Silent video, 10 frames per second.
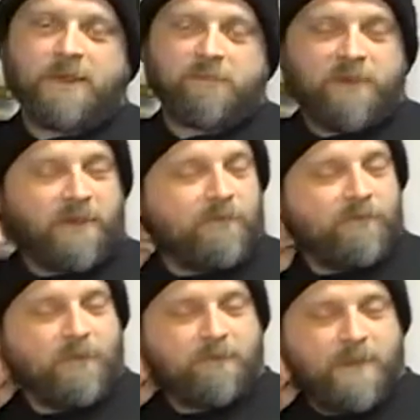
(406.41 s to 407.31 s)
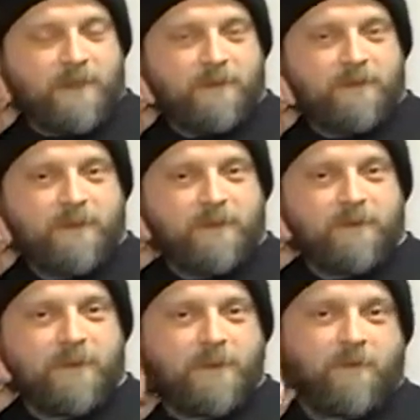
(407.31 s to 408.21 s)
independent filmmaker
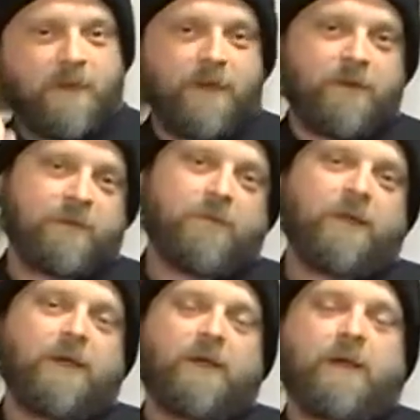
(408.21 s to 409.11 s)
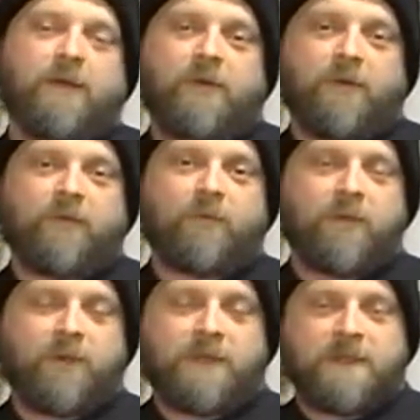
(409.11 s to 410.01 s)
here in Ohio, and also
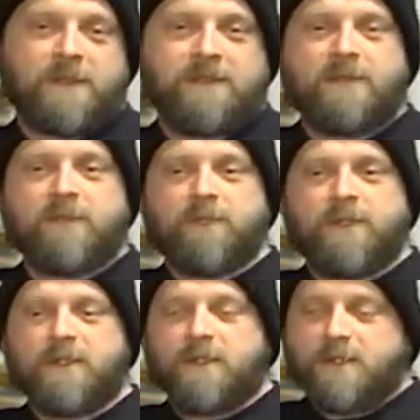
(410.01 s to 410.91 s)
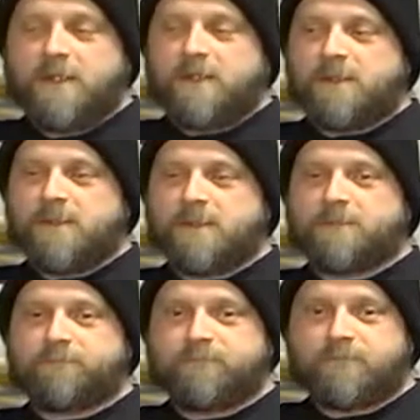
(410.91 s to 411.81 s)
work at DATV.
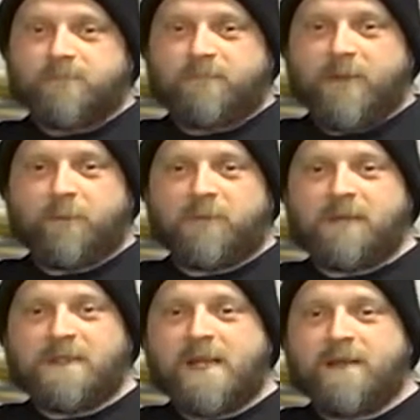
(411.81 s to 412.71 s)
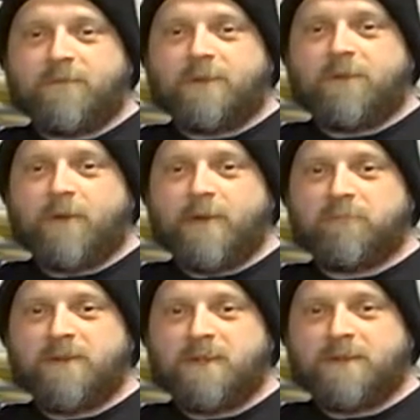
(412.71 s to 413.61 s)
I've helped David quite
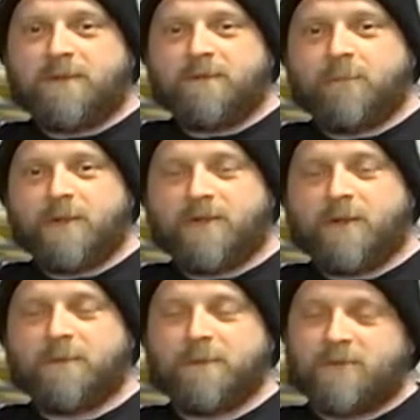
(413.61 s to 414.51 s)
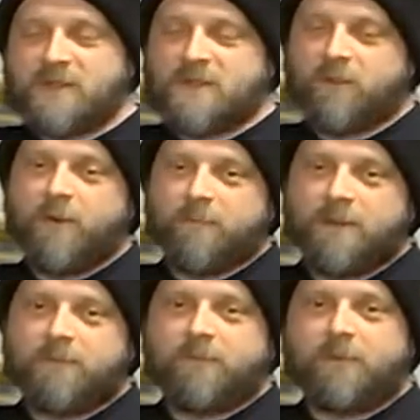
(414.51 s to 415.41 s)
a bit when he's come in with his
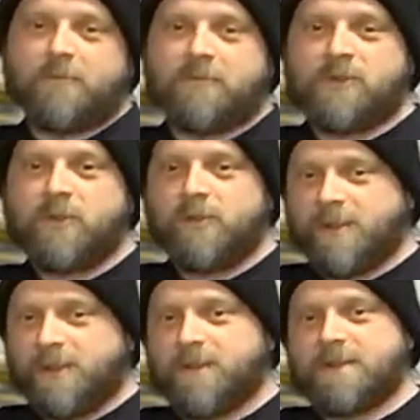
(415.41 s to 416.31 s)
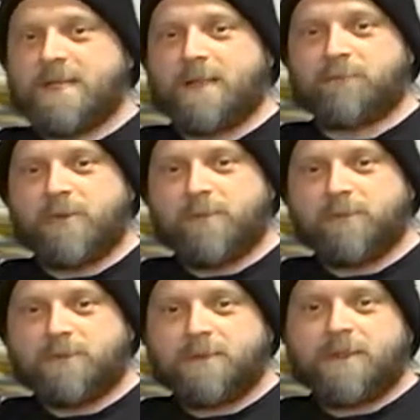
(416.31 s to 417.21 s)
equipment from shooting Dayton
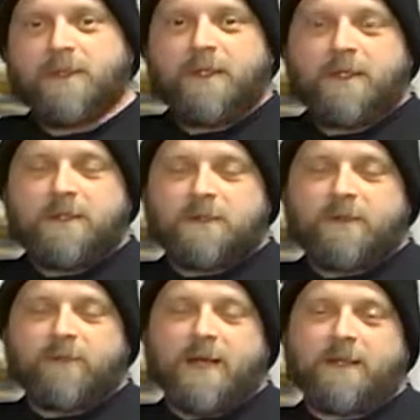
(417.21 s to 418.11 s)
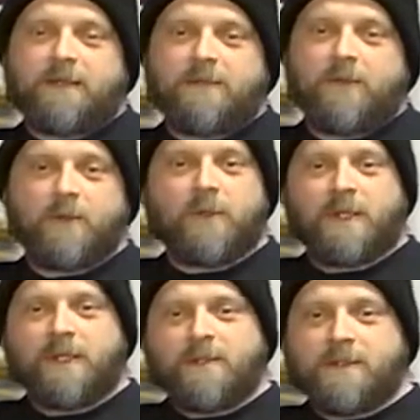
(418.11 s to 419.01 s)
People. So I've gotten to know a
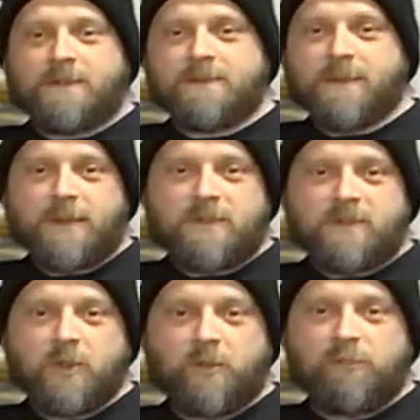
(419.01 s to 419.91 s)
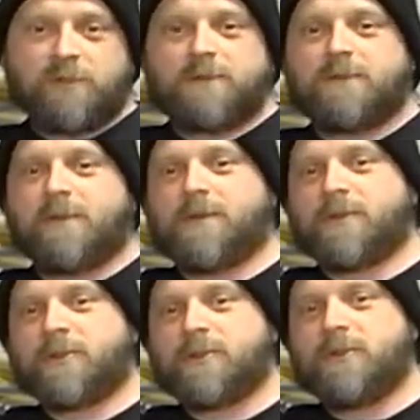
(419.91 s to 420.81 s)
lot of the inside scoop
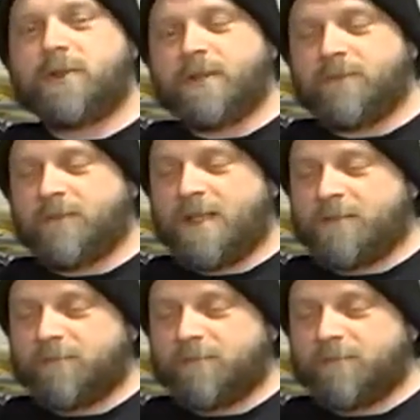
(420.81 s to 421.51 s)
on the shooting of Dayton